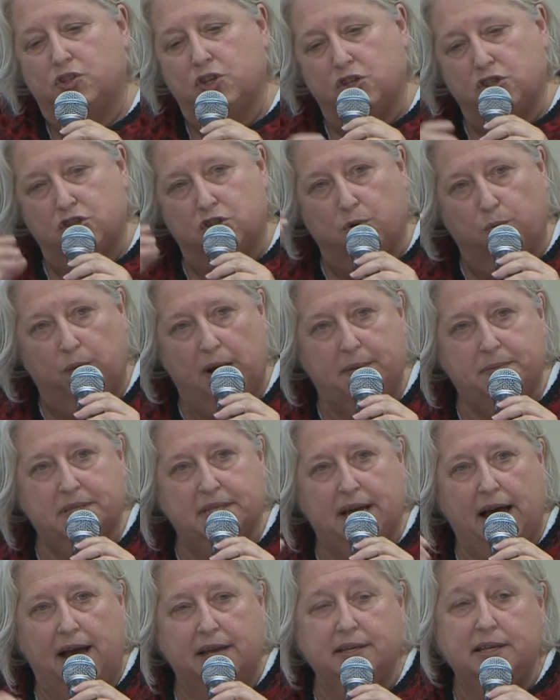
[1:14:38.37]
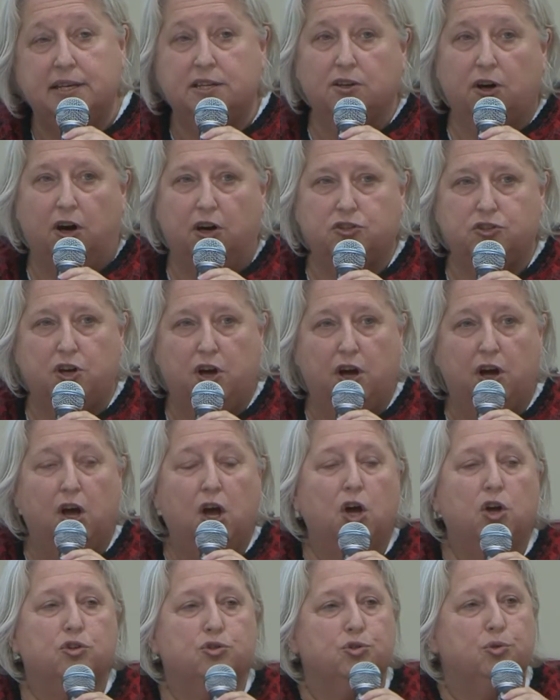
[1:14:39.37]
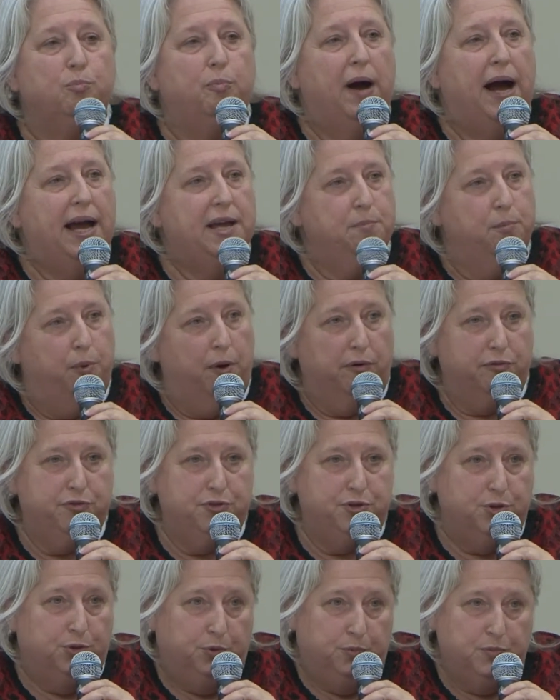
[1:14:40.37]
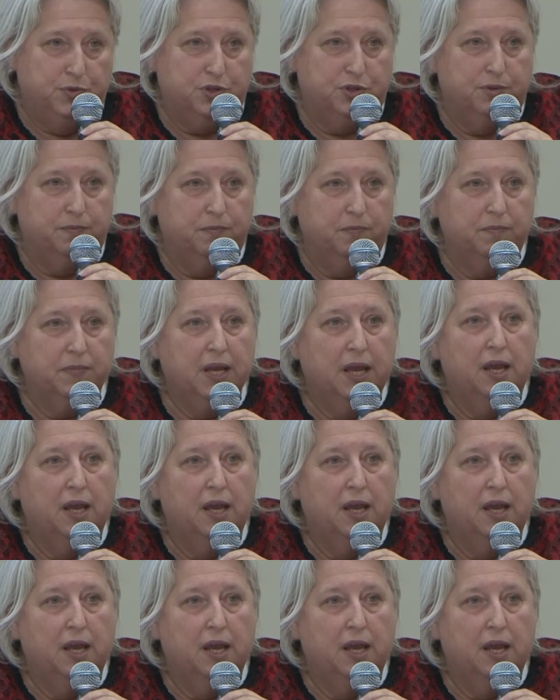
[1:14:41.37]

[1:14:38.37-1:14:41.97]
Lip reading: just a website in order to buy perfumes.